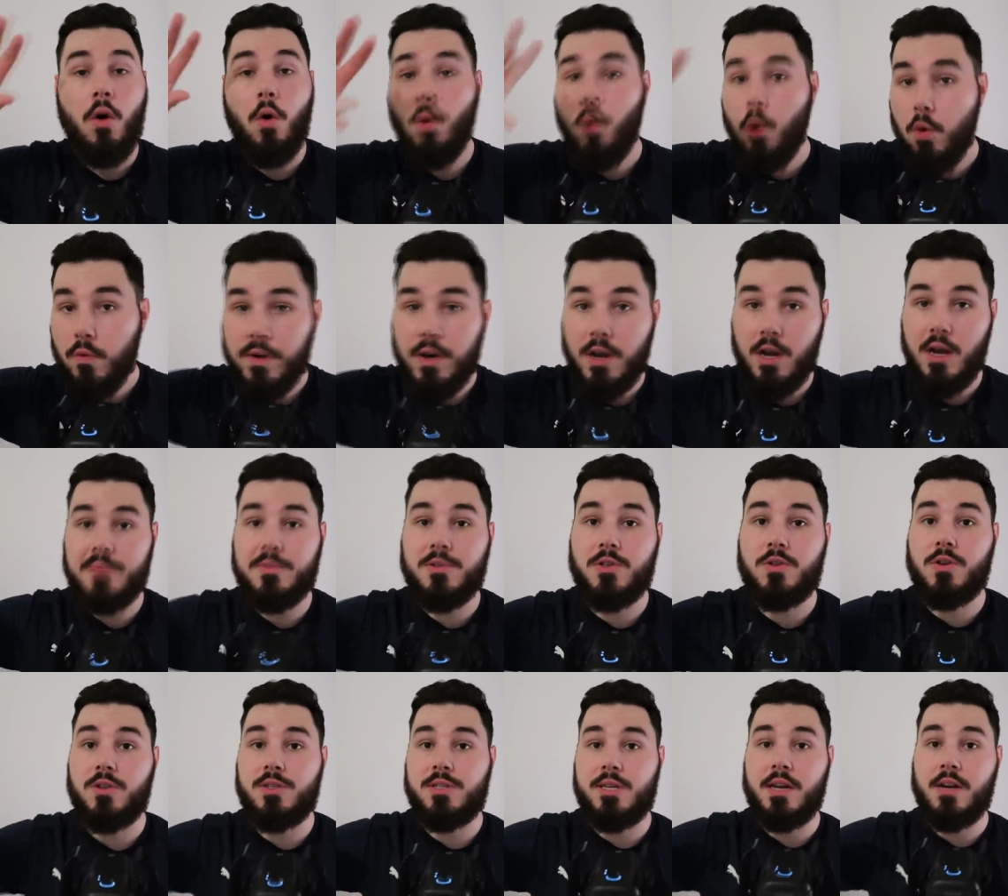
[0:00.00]
All the clubs
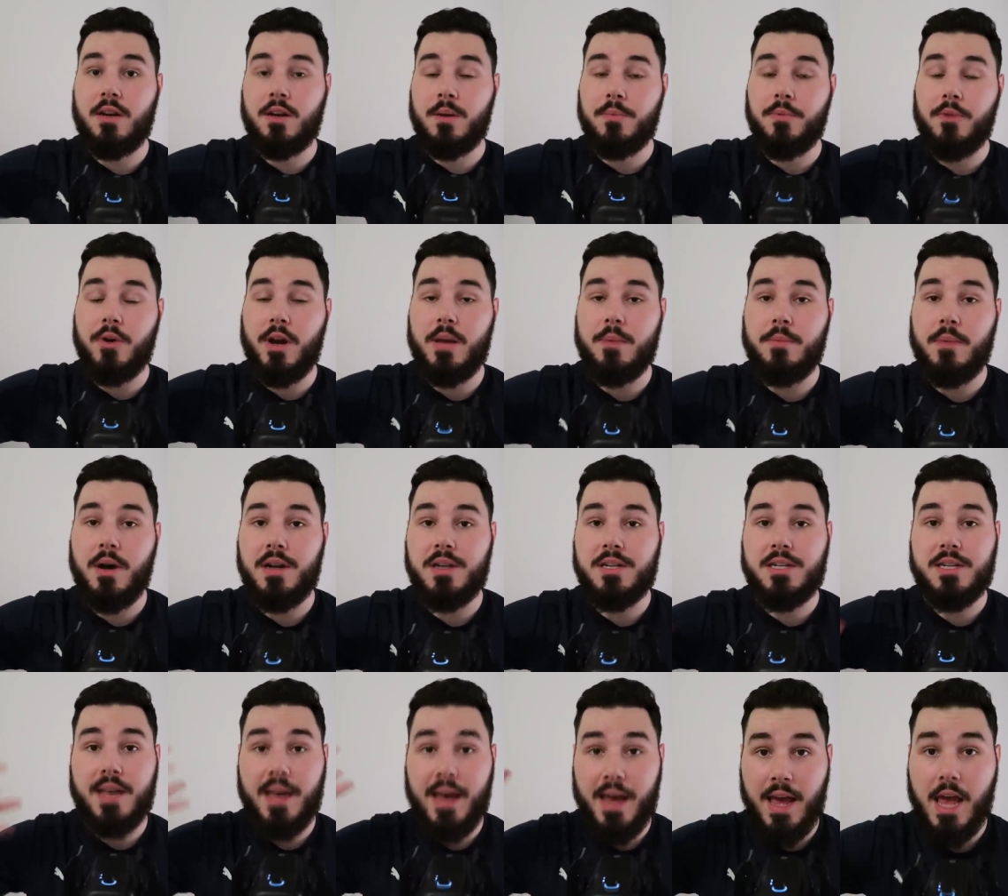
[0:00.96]
across England pretty
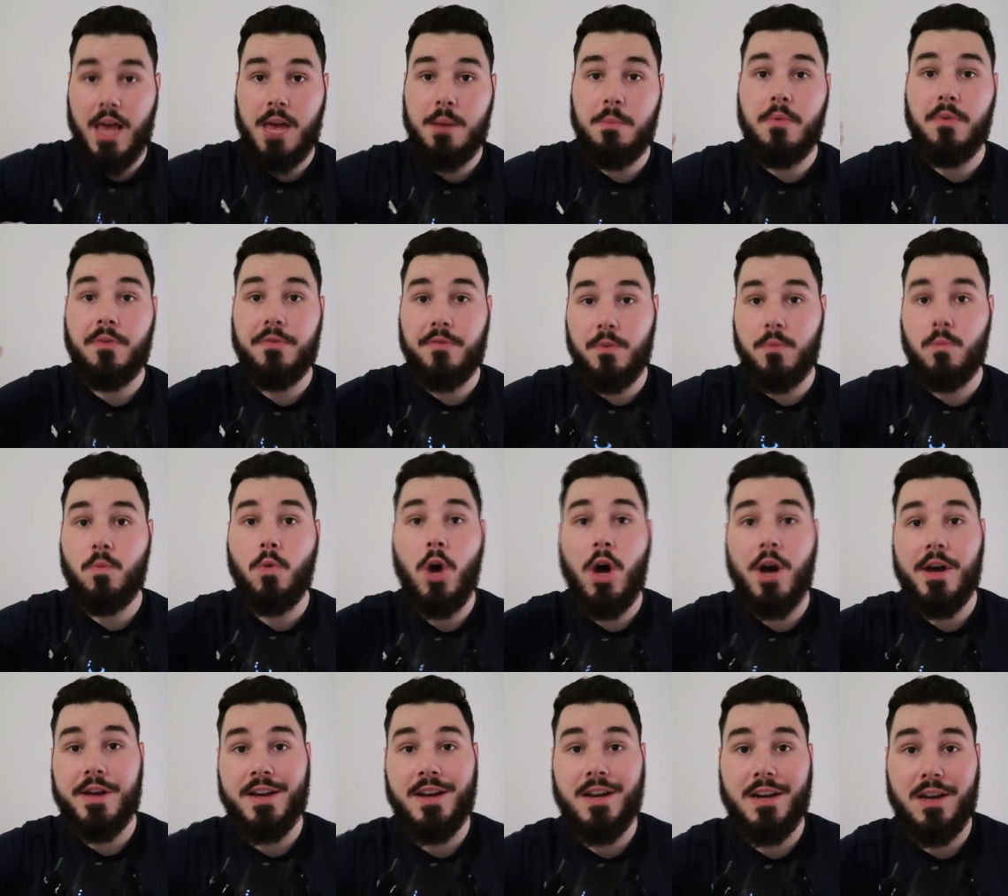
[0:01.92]
much came from
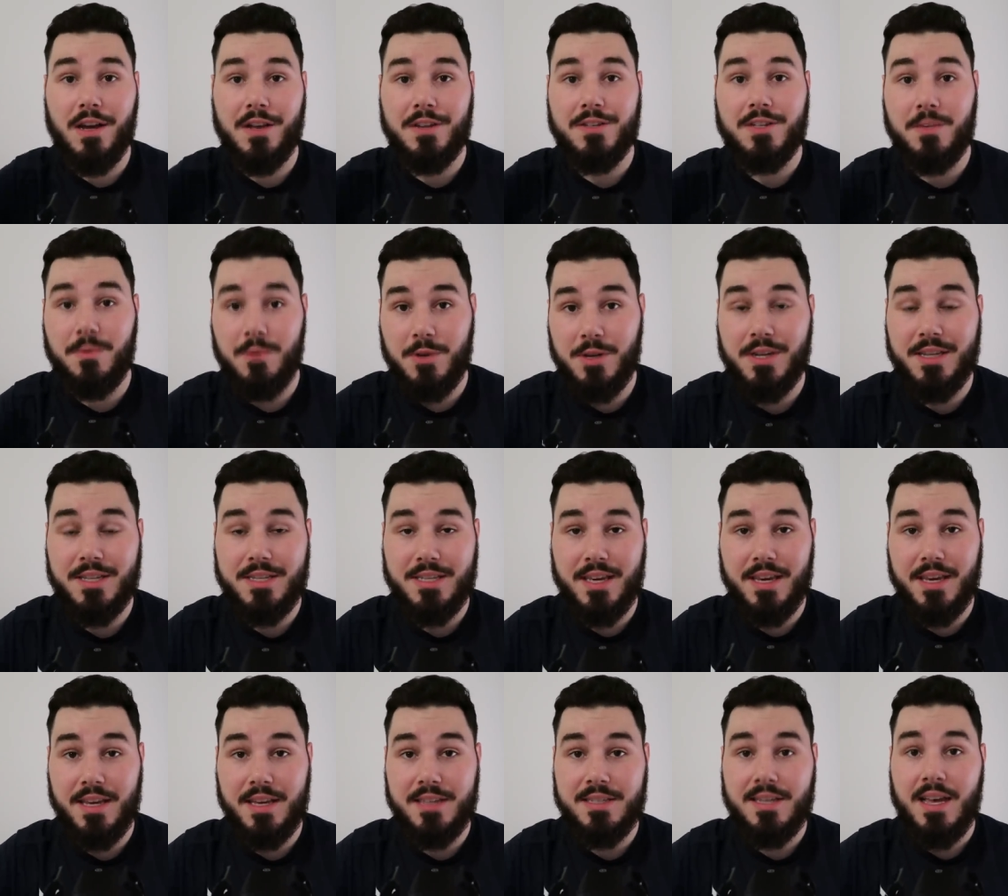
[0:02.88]
working class
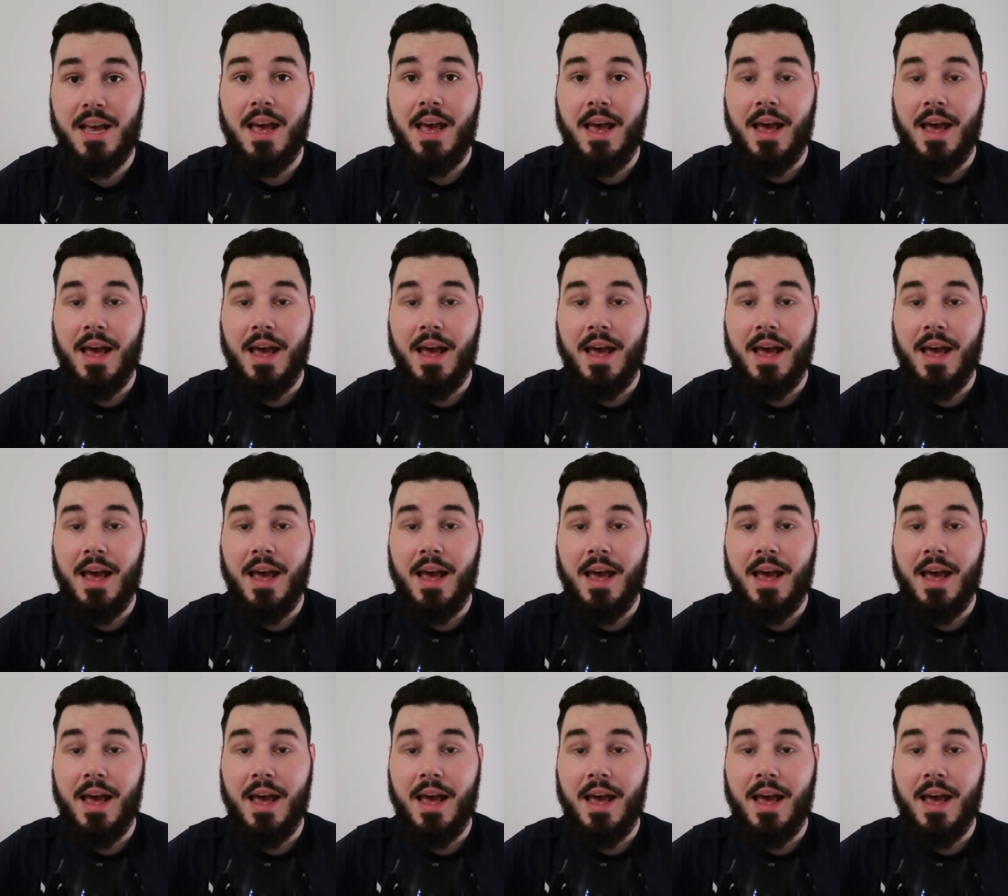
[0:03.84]
communities.